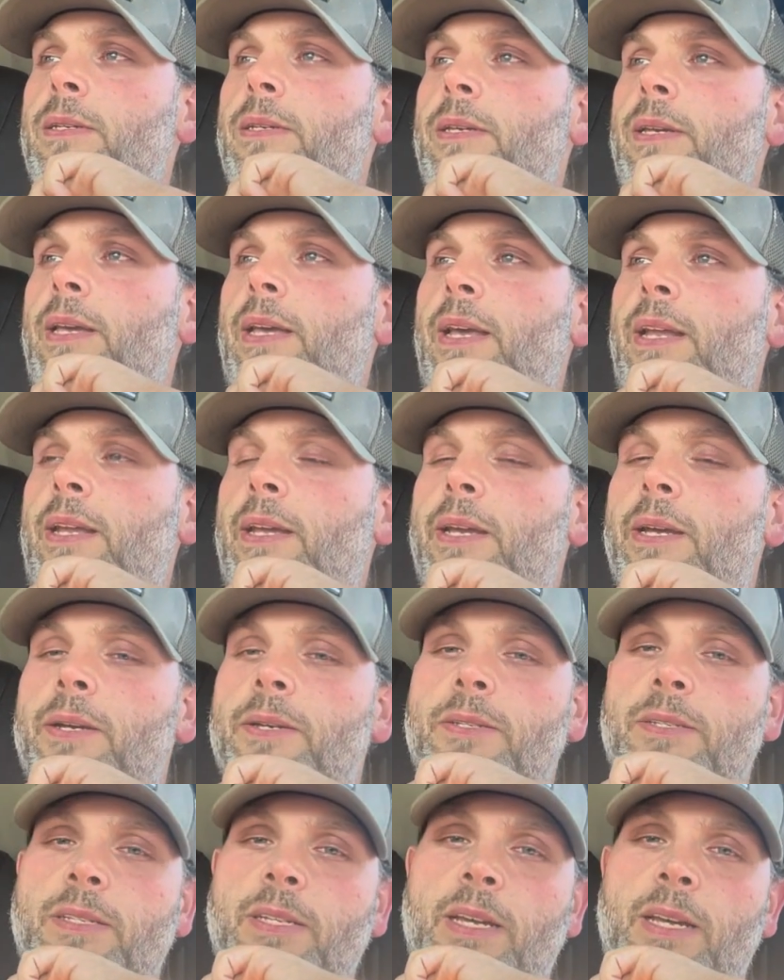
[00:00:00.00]
And he
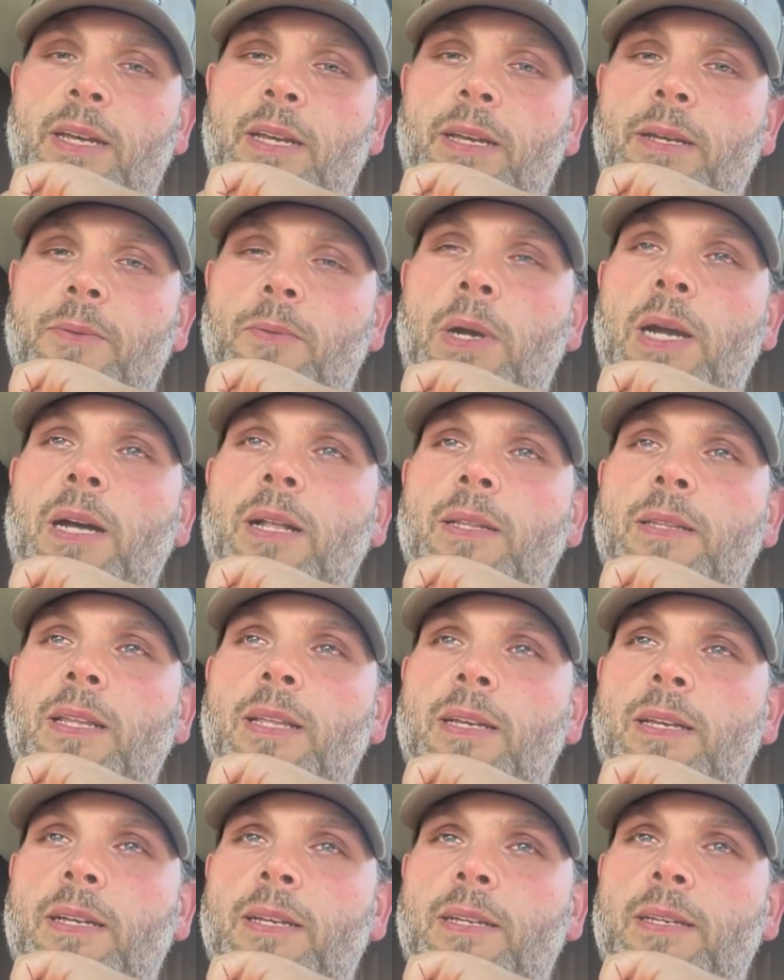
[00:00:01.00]
goes, well,
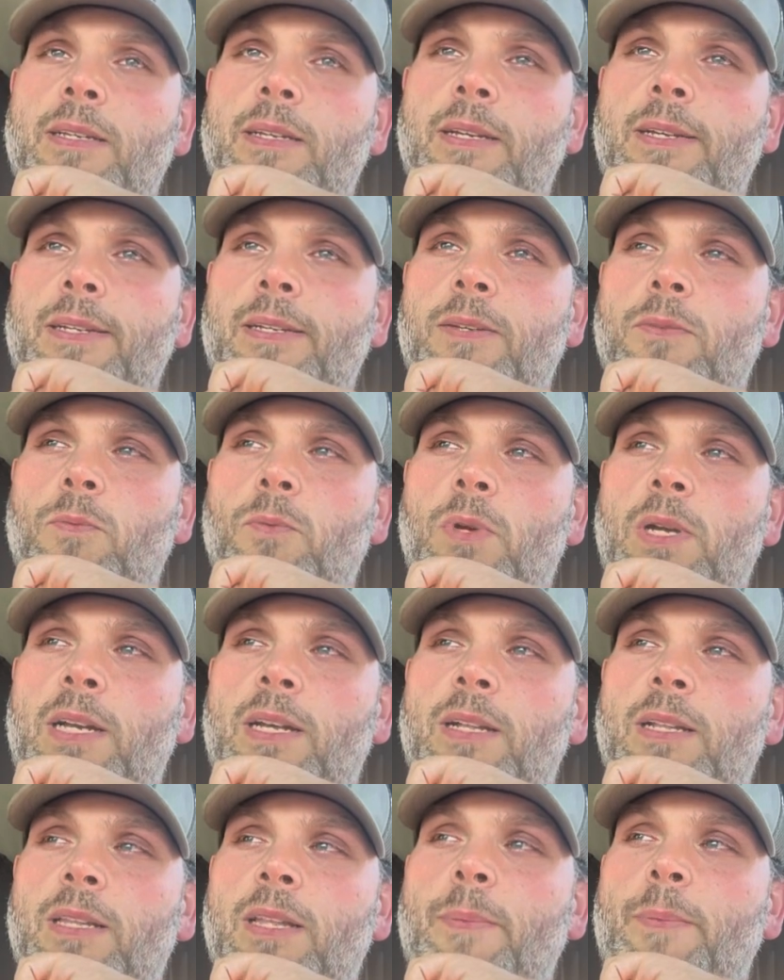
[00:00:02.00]

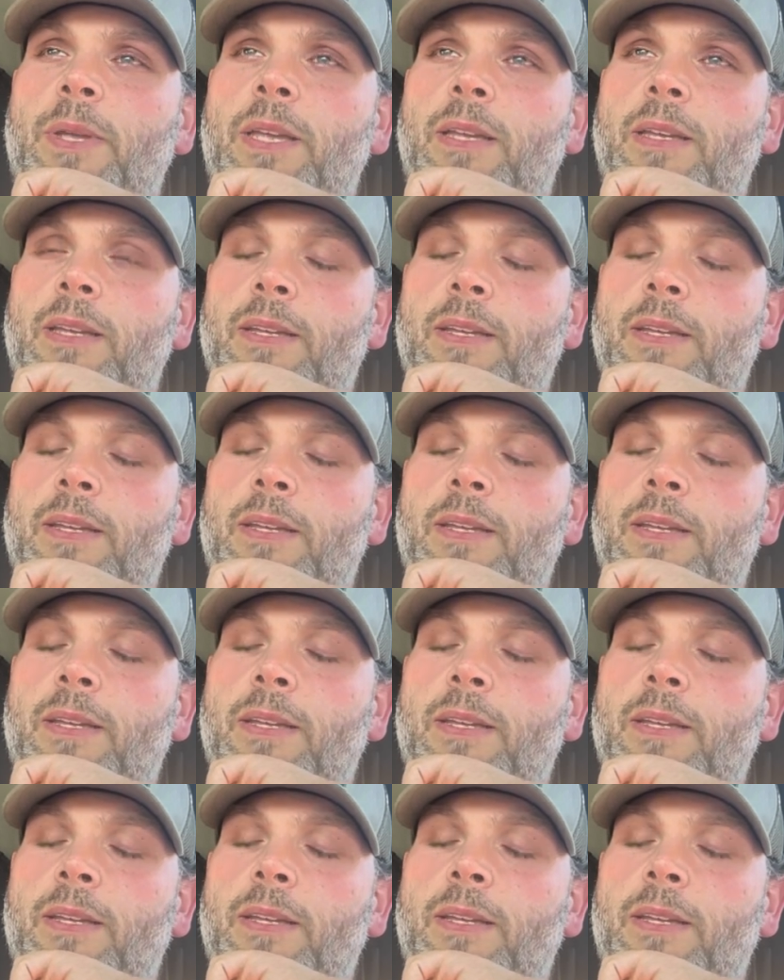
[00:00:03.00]
let me,